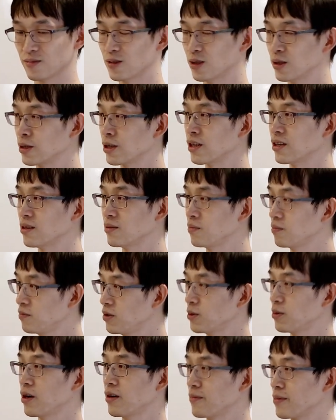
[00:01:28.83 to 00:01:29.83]
okay,
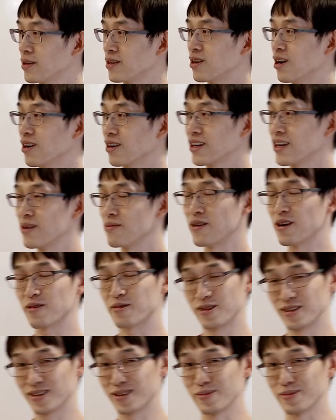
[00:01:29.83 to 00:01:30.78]
people have been talking about quantum